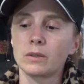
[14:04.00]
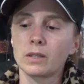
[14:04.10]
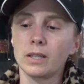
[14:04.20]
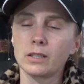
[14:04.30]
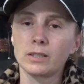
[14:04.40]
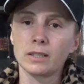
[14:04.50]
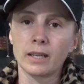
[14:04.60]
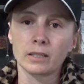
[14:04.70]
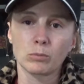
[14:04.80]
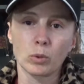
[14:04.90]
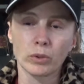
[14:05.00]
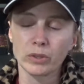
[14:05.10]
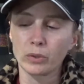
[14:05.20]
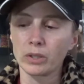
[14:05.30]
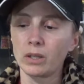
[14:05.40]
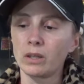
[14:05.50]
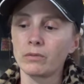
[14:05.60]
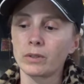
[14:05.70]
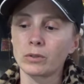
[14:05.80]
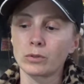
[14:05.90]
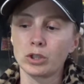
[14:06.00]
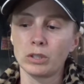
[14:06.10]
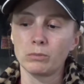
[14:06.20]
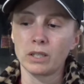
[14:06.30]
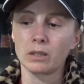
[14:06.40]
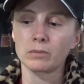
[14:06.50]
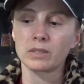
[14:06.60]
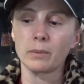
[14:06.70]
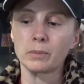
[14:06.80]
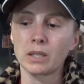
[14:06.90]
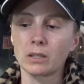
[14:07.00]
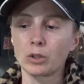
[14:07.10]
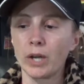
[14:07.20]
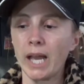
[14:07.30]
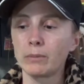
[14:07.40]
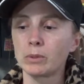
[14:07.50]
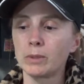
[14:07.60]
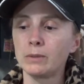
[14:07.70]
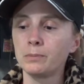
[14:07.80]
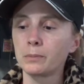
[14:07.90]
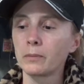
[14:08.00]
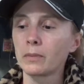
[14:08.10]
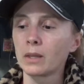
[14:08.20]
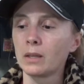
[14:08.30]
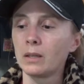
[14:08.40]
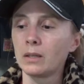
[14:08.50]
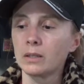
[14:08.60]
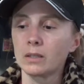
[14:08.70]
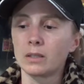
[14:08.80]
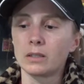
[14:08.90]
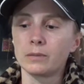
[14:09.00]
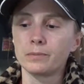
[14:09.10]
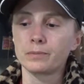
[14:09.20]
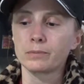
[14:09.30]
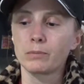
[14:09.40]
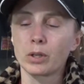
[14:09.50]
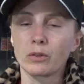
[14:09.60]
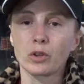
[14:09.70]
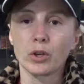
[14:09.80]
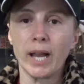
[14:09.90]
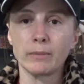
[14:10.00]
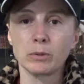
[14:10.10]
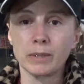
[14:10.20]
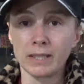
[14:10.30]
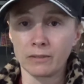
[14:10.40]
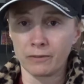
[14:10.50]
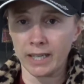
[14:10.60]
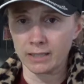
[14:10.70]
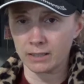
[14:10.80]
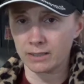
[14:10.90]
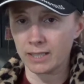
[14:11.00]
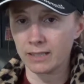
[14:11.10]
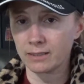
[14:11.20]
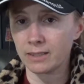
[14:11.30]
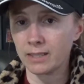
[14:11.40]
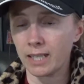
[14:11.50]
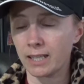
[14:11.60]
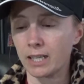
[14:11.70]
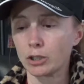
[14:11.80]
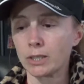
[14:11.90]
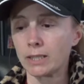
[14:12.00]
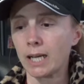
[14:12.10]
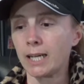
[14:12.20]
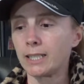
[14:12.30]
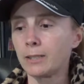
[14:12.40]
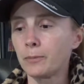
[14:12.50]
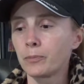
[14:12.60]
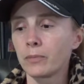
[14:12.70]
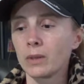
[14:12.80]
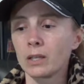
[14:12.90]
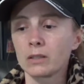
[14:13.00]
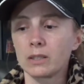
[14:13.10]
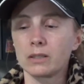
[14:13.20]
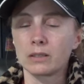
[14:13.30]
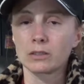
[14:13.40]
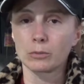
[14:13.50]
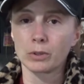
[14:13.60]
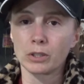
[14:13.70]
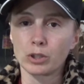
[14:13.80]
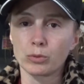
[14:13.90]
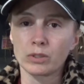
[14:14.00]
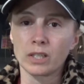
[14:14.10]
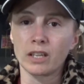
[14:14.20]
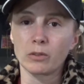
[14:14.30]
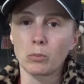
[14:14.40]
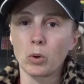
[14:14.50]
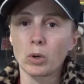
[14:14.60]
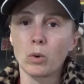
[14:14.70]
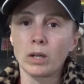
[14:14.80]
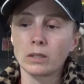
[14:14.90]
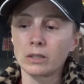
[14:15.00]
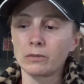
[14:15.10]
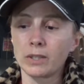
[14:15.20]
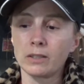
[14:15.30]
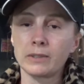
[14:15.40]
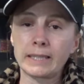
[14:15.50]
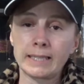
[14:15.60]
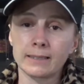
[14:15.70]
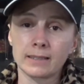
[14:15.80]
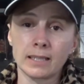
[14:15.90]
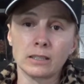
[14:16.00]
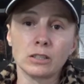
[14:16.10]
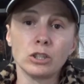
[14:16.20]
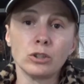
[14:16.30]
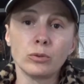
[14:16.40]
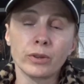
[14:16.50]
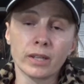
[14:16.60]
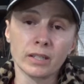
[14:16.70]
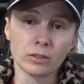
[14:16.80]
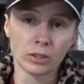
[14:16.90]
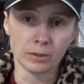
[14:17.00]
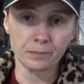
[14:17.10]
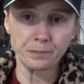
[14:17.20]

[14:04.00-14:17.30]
They did an exploratory and they found out she had become septic in her abdomen. Part of her abdomen, in fact, intestine, had actually died. They determined that she was going to have a poor quality of life, and they decided to euthanize her.